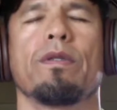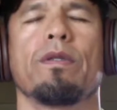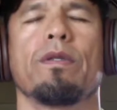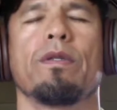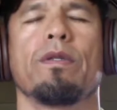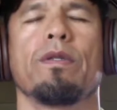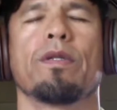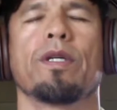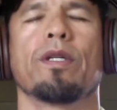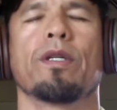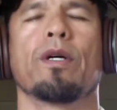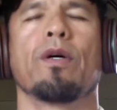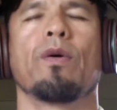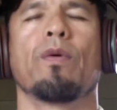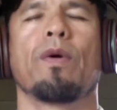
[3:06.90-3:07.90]
you can
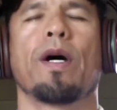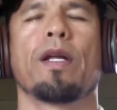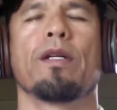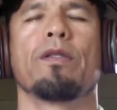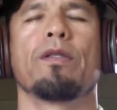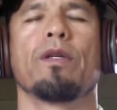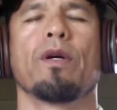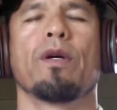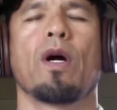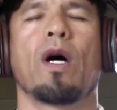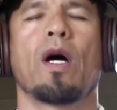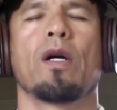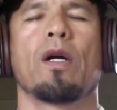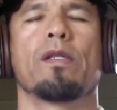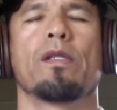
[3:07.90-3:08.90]
go right into your
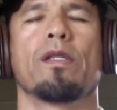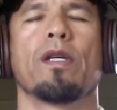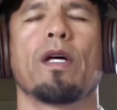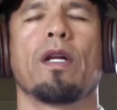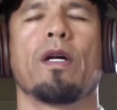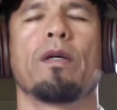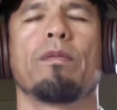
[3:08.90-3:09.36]
heart center.